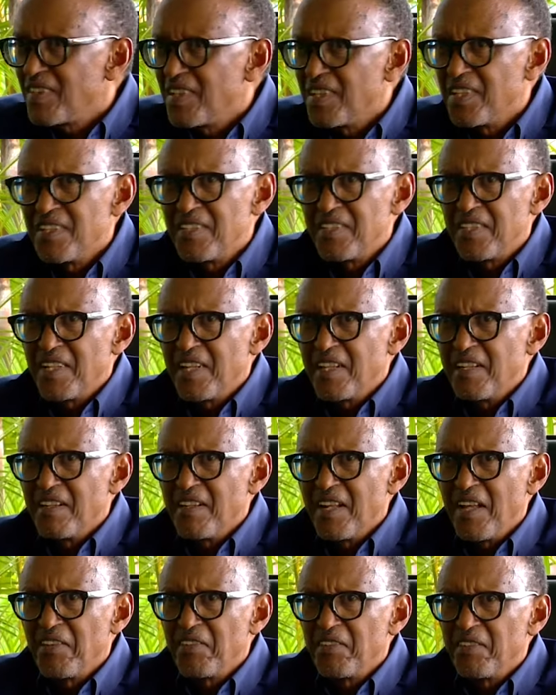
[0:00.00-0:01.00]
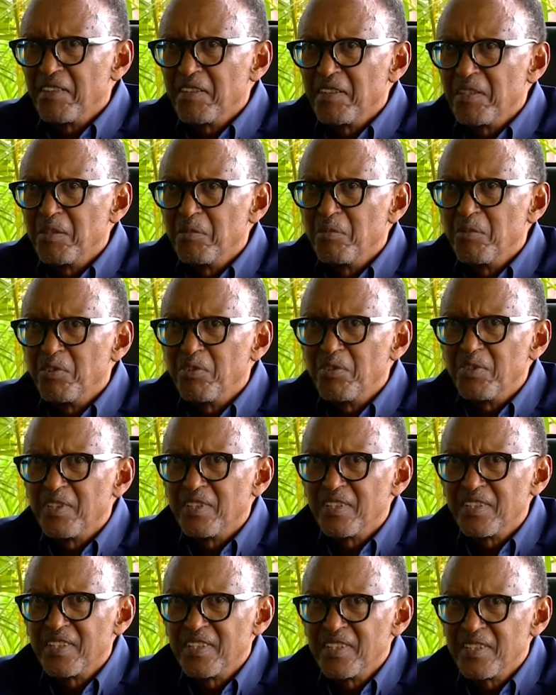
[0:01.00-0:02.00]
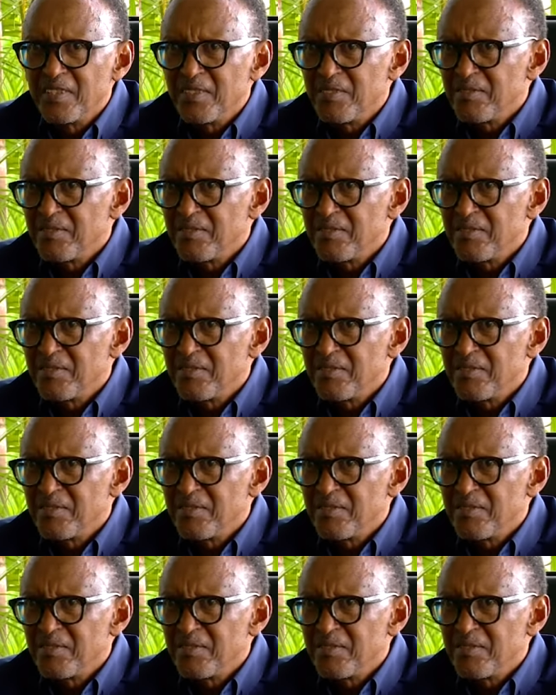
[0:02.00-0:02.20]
there is really nothing in between